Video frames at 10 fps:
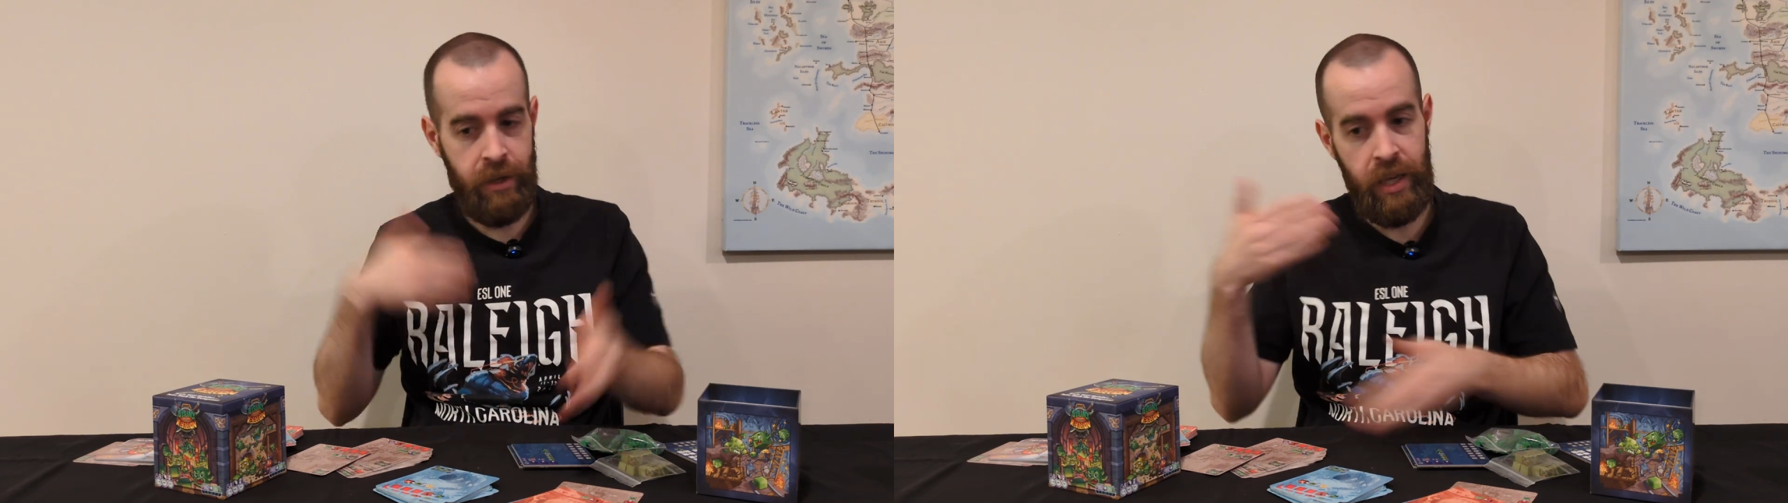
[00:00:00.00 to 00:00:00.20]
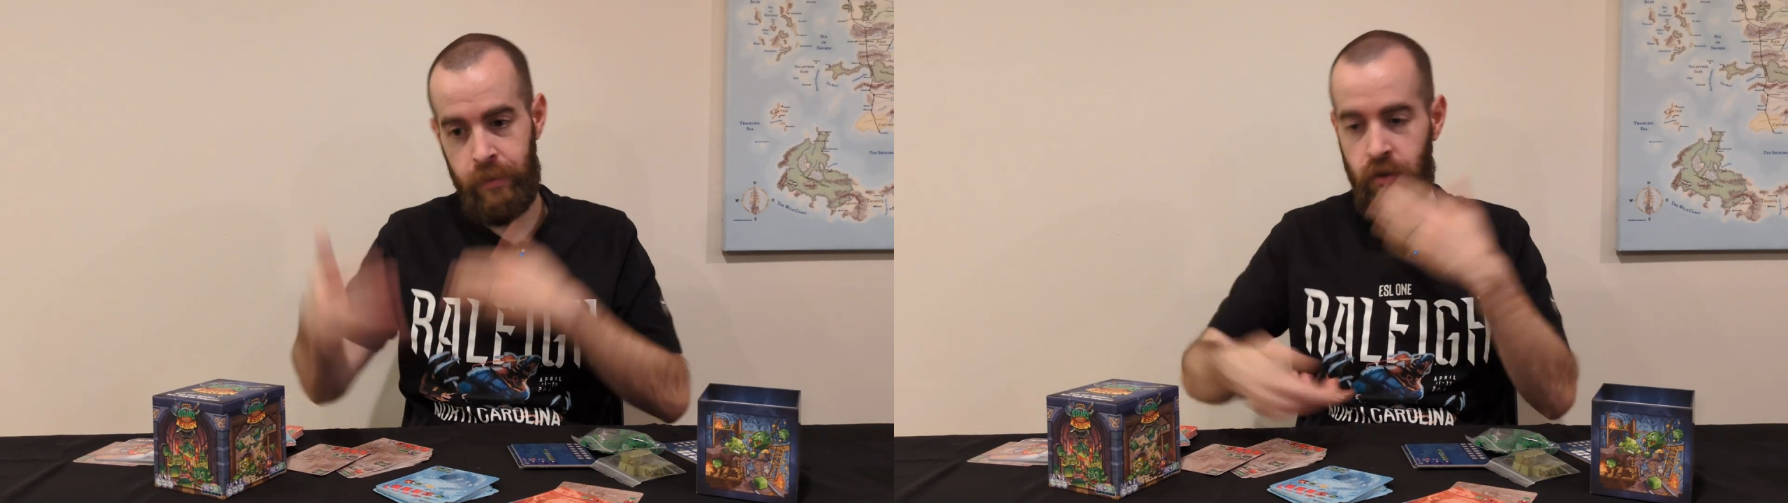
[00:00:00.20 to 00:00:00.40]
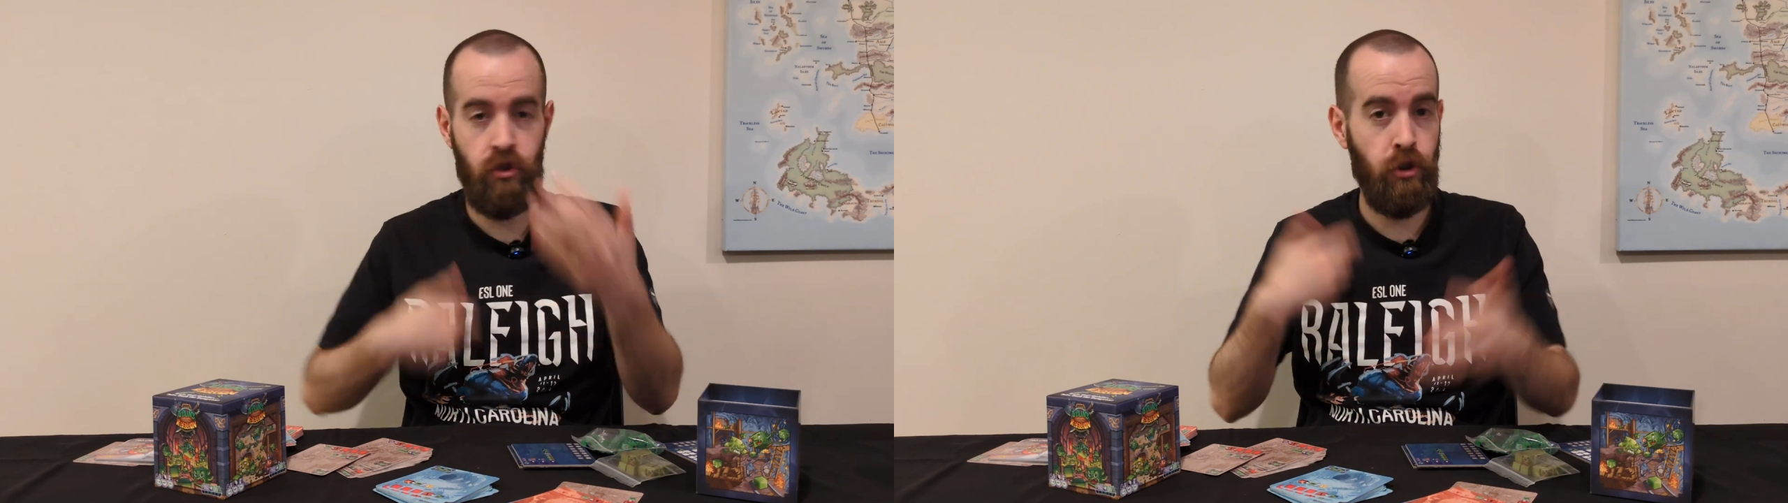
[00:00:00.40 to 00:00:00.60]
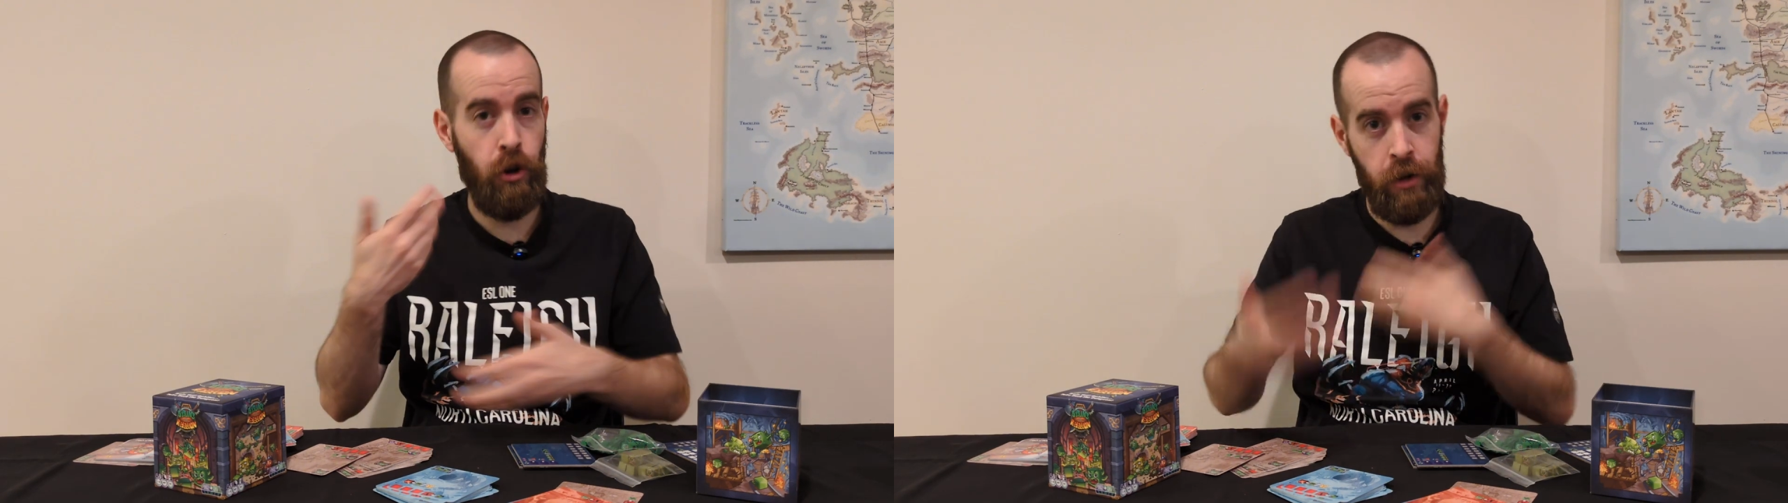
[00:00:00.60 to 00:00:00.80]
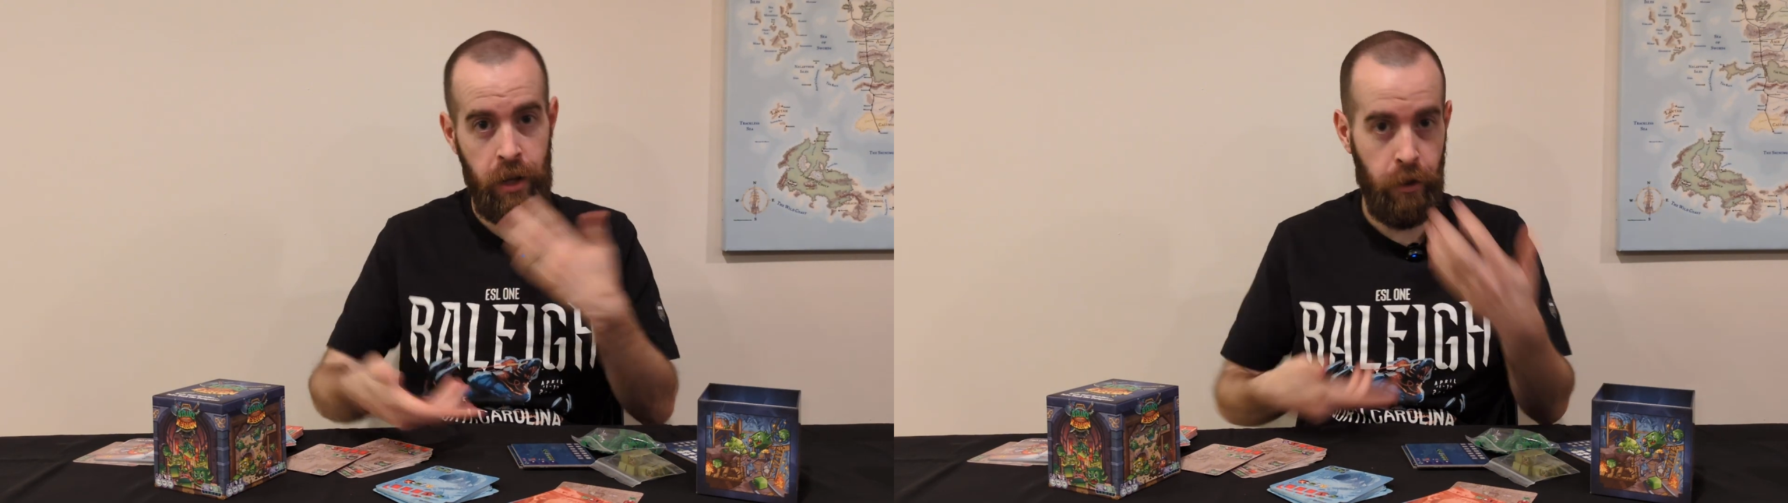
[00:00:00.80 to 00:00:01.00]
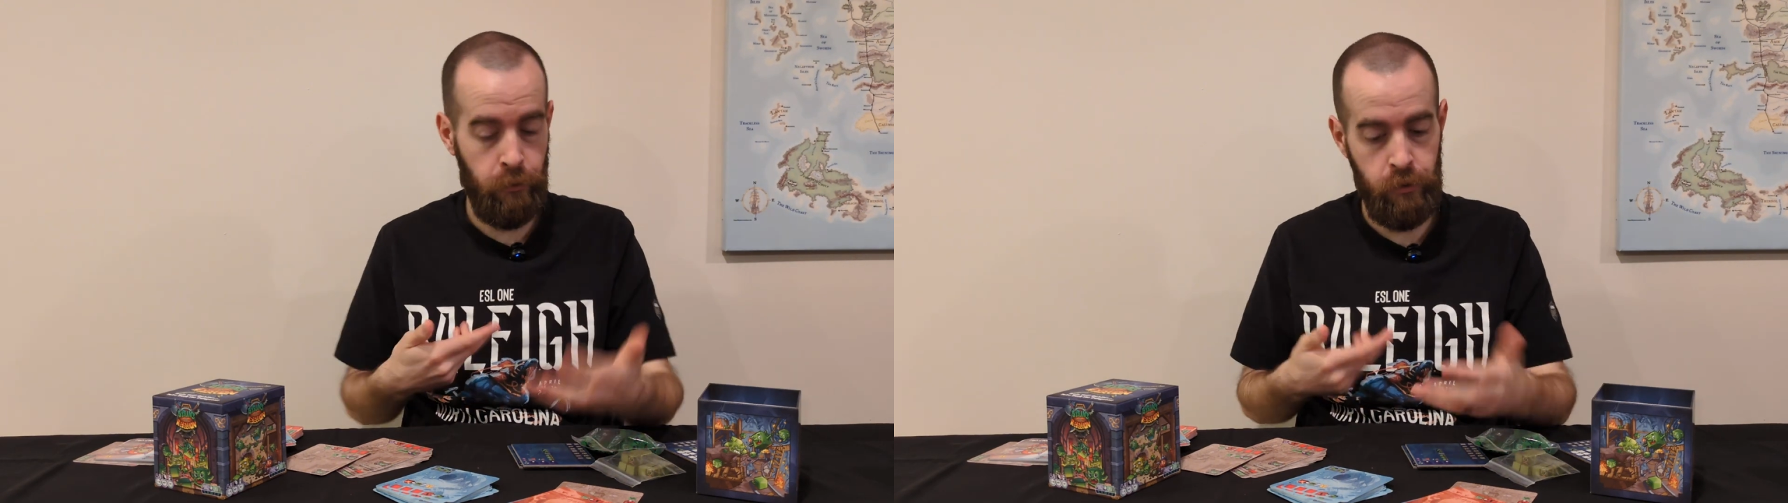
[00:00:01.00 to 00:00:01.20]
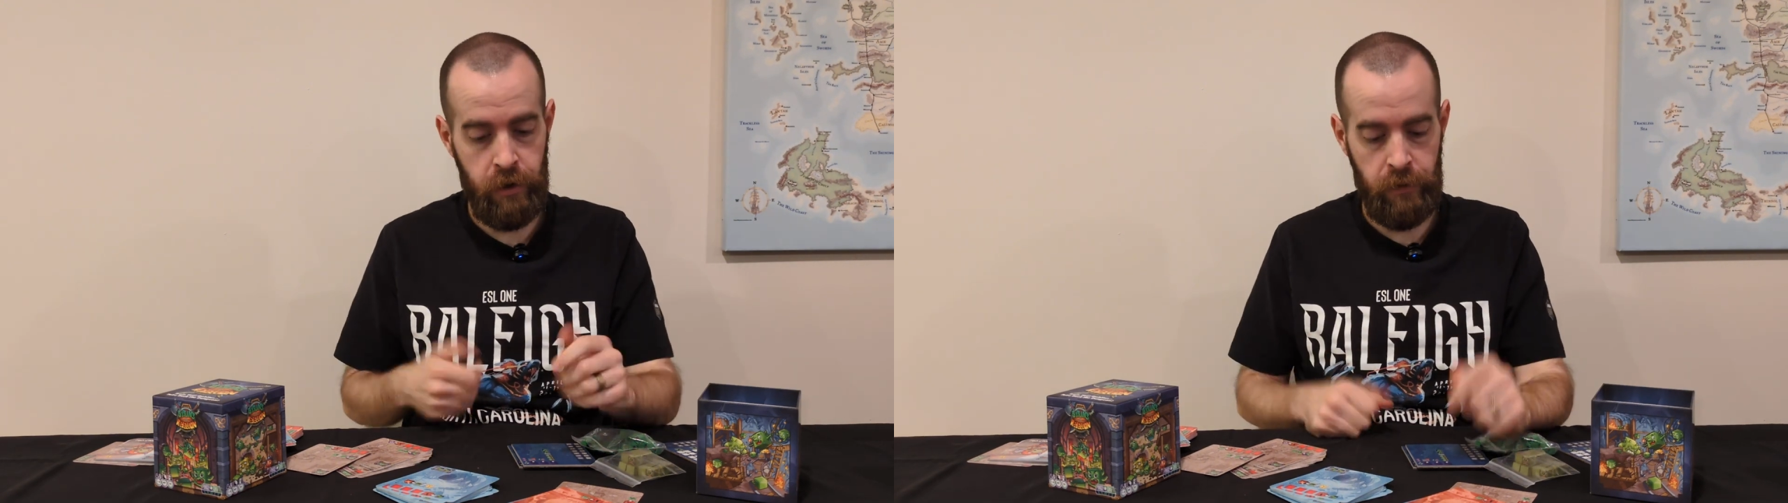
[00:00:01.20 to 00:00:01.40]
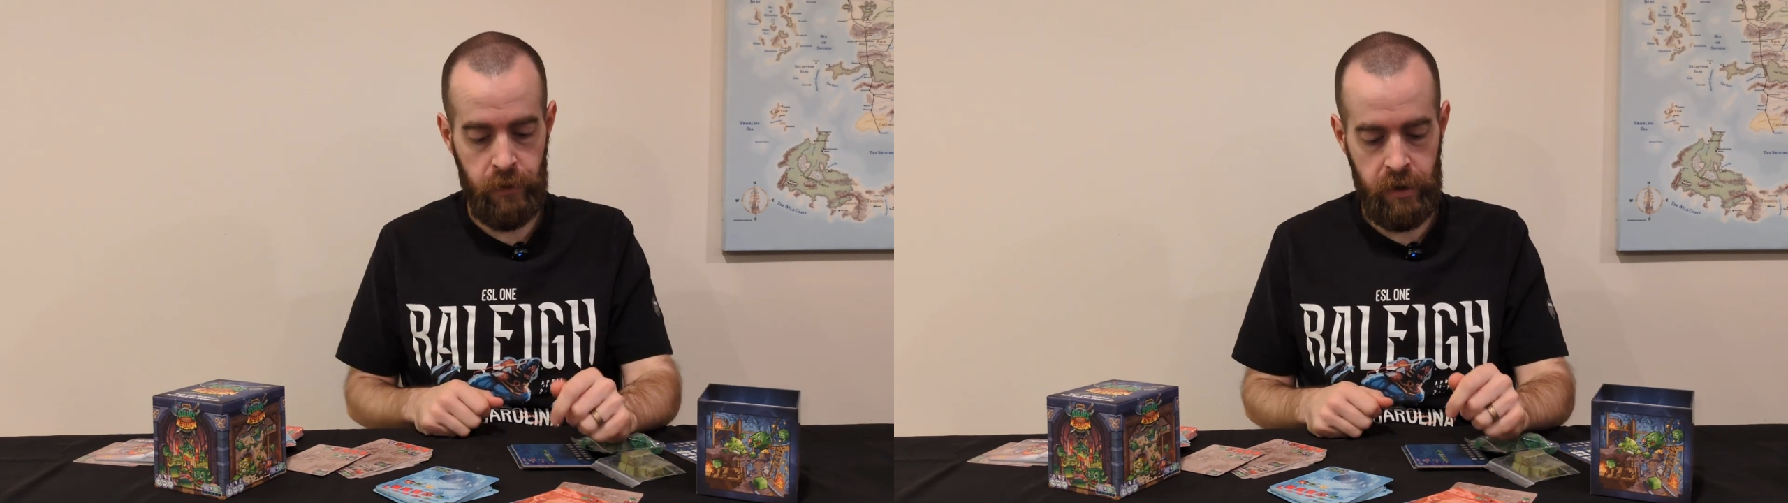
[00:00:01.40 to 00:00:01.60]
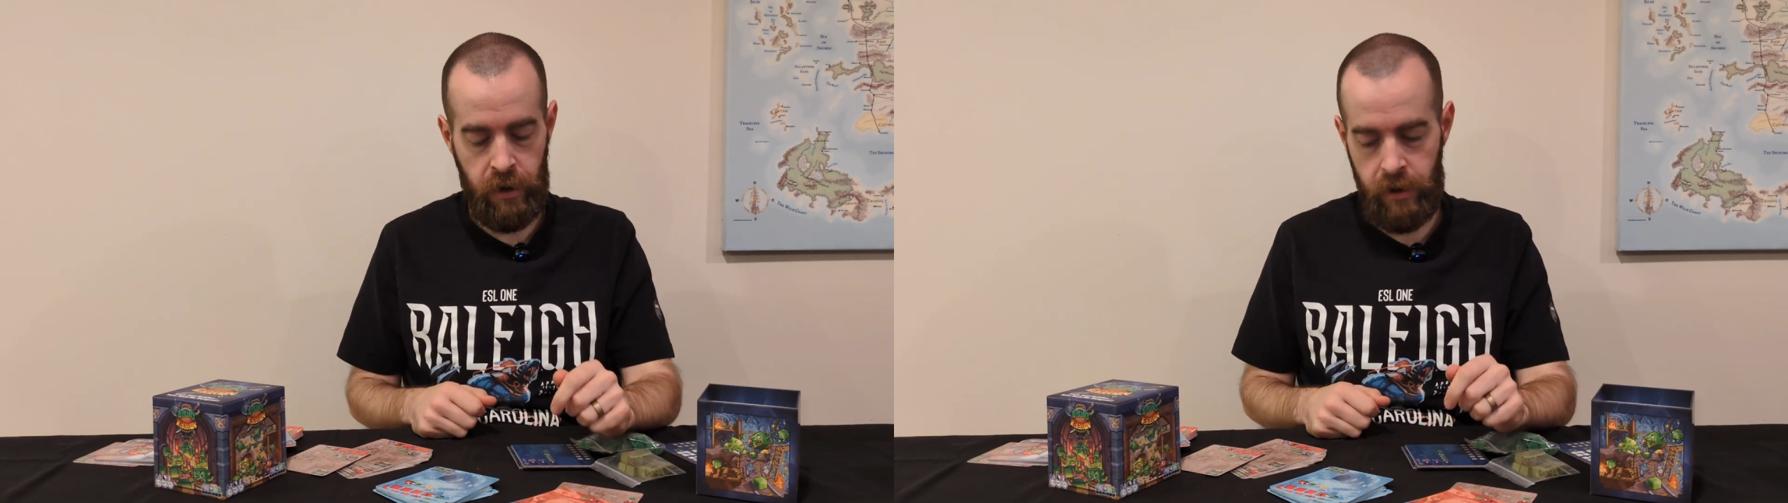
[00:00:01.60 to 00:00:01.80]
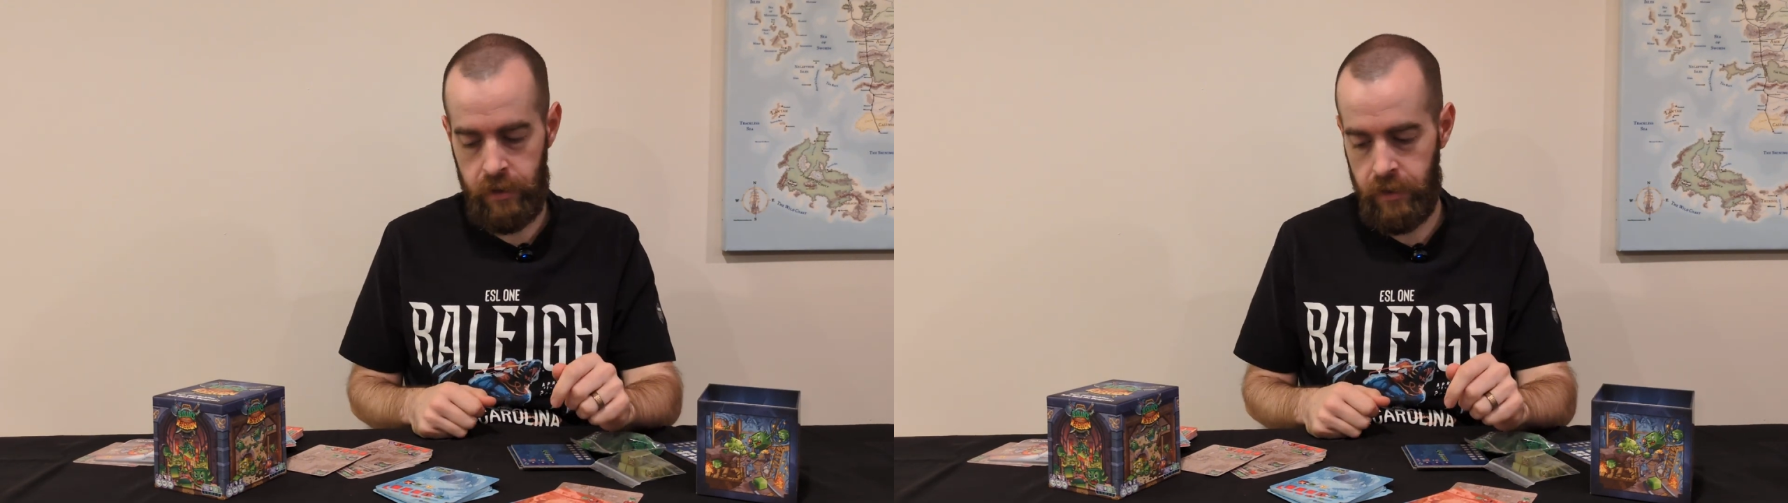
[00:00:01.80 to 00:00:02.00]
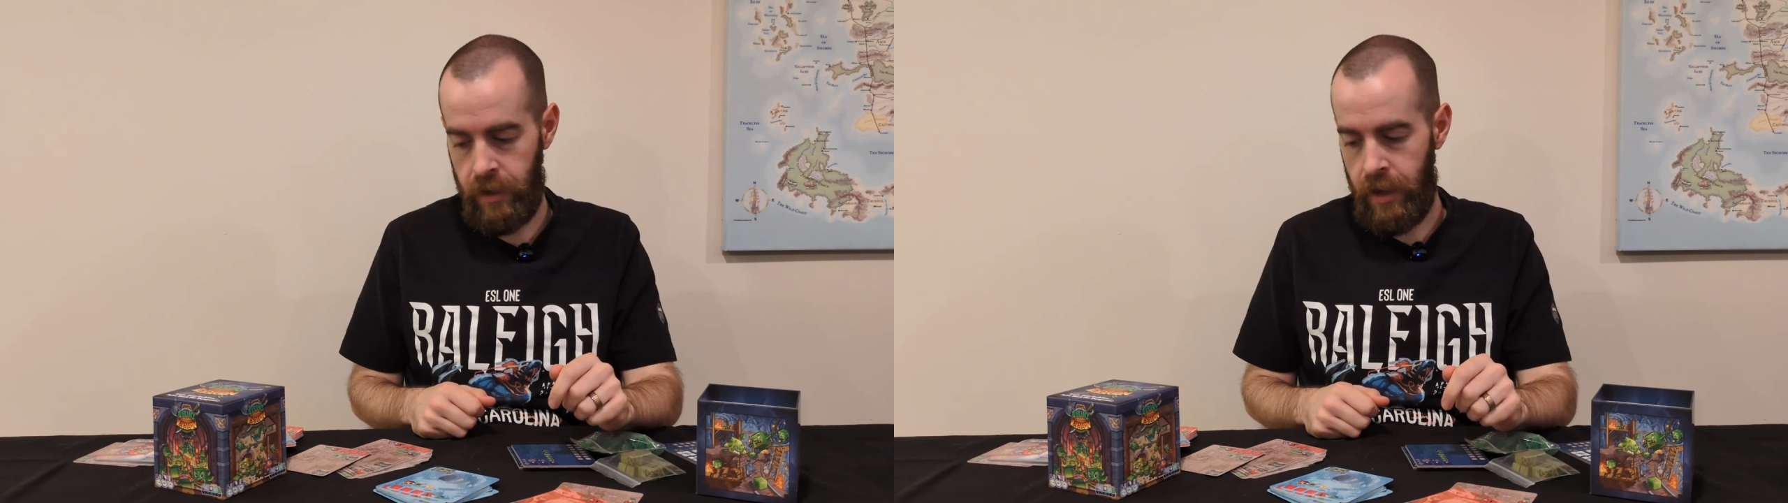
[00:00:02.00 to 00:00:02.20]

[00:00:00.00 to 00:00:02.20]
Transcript: keeps churning through different cards.